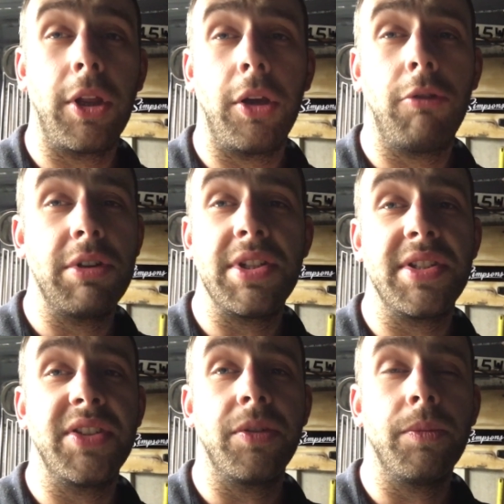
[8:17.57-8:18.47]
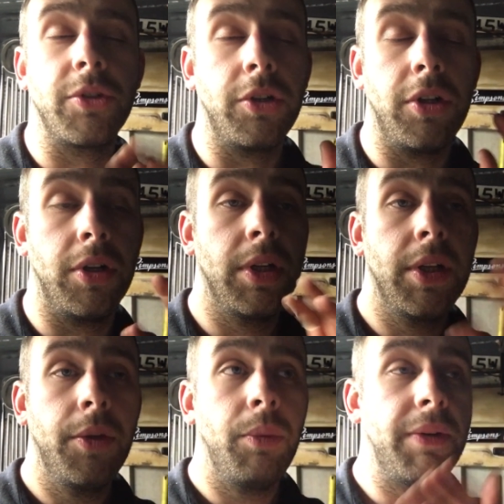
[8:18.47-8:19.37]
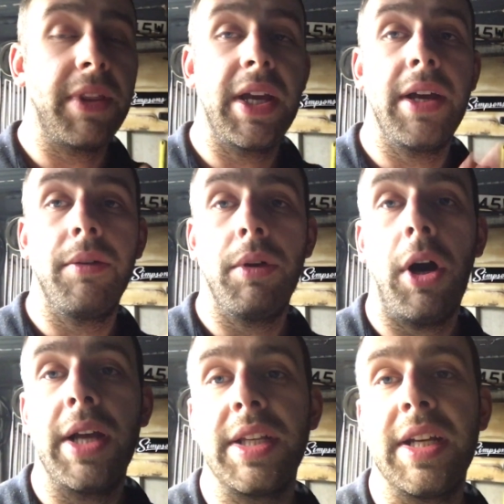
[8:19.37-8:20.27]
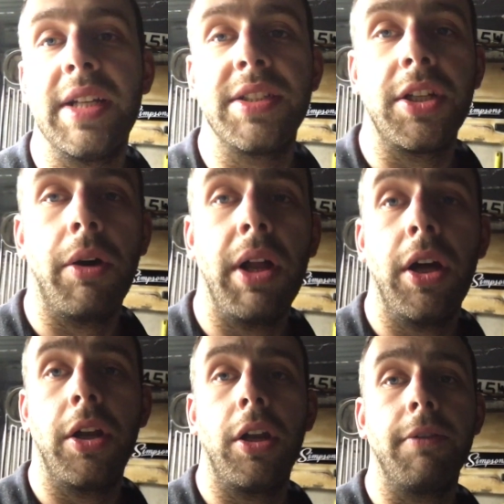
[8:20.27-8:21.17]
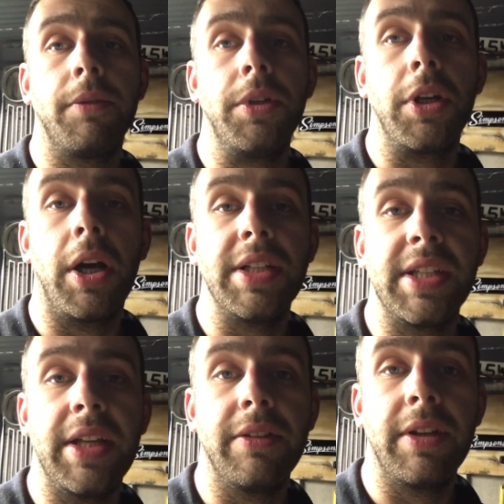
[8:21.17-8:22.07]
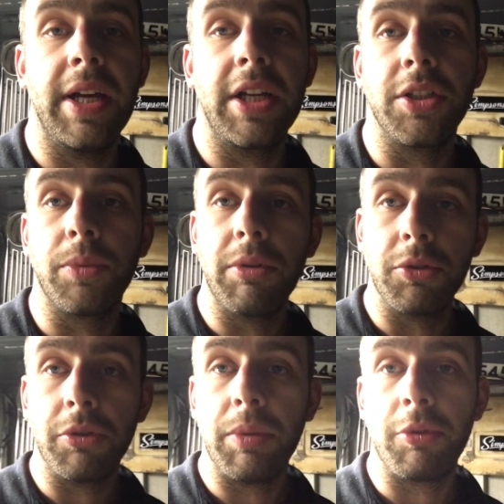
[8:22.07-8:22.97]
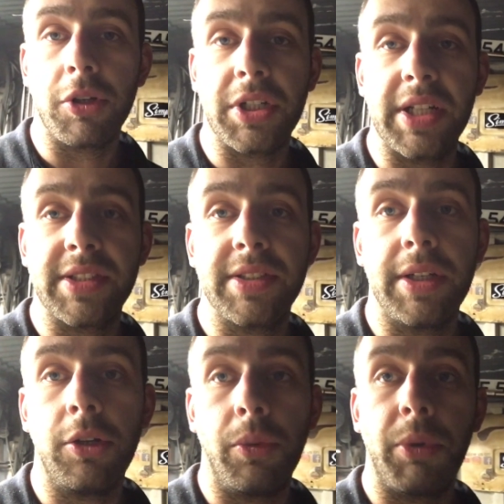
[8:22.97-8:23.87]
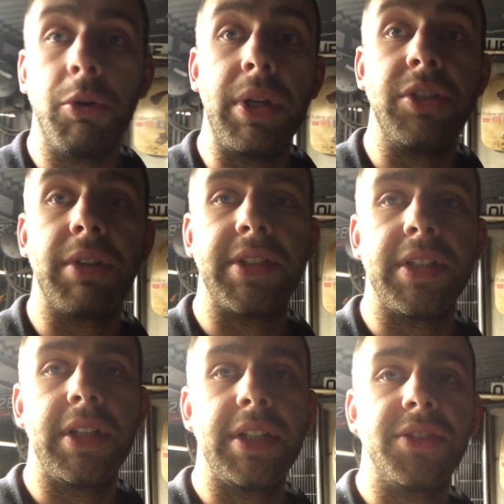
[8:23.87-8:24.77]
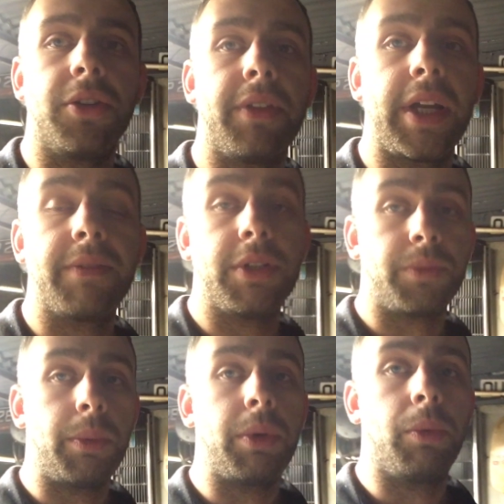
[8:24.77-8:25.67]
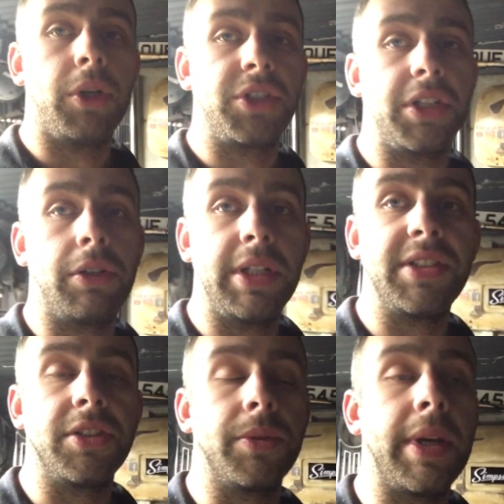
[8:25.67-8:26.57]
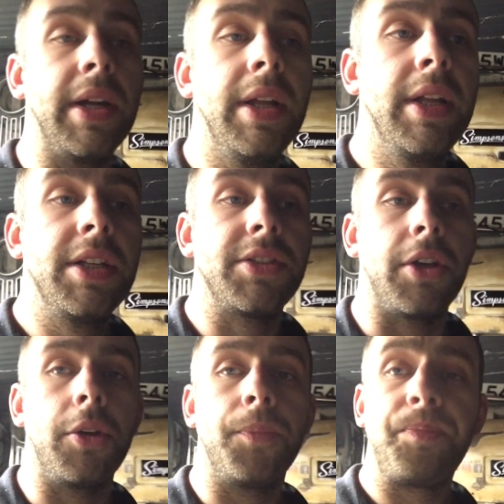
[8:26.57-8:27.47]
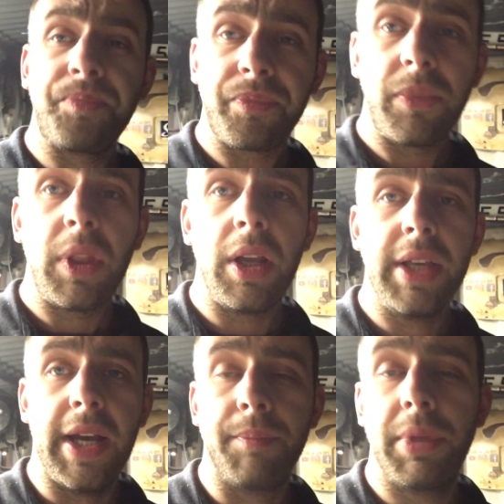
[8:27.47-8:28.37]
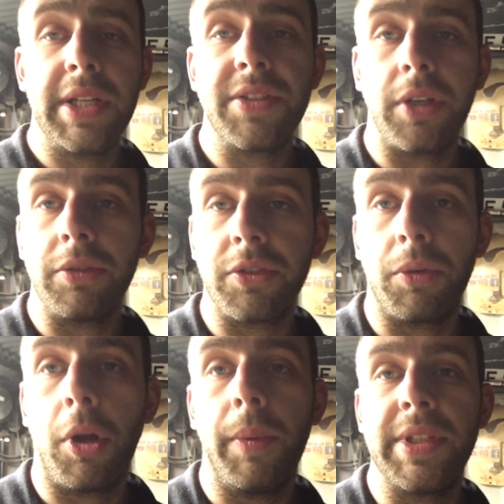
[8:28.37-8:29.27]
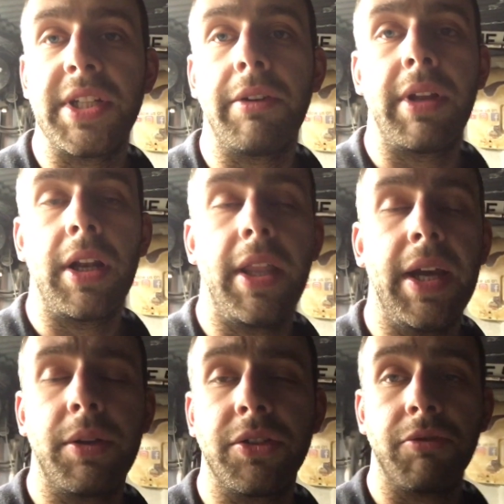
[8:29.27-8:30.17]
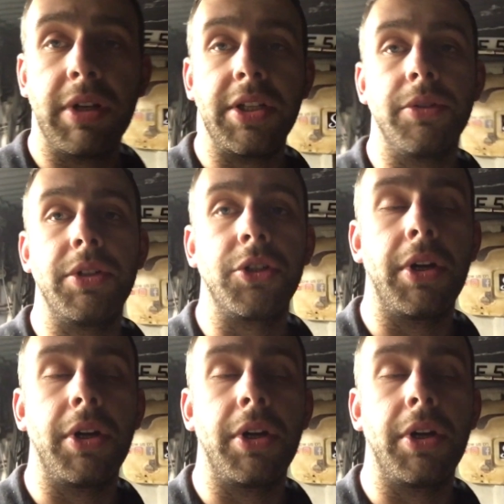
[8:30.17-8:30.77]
criticisms or whether they're ideas. You know, I learn a lot from you guys at the end of the day, because we're all doing projects, or we're all interested in this sort of thing, otherwise we wouldn't watch it or listen to it. So yeah, please don't stop commenting or anything like that, because I really do enjoy